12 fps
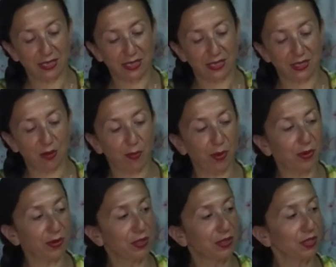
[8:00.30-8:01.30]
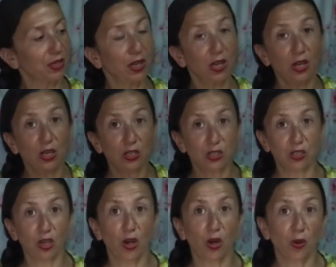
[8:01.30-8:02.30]
is a box.
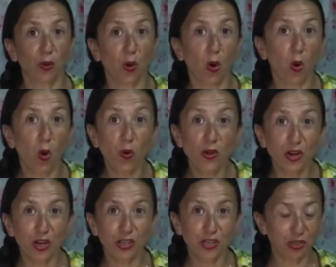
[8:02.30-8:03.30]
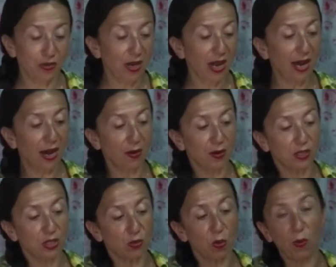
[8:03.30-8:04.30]
So all you're going to do now is
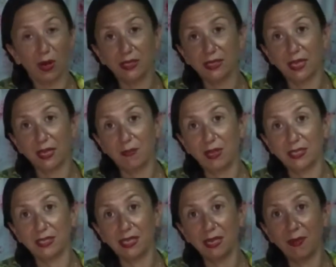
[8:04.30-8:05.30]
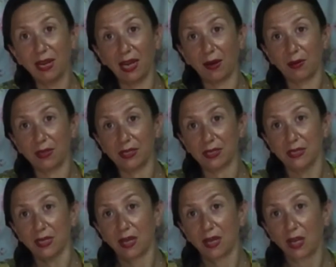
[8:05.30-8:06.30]
do a 1 centimeter seam allowance,
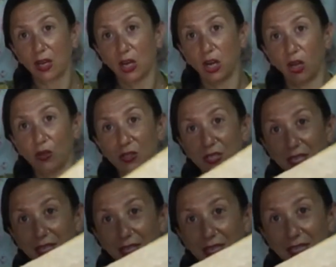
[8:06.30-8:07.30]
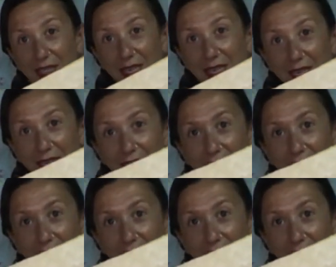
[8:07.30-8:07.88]
closing these in.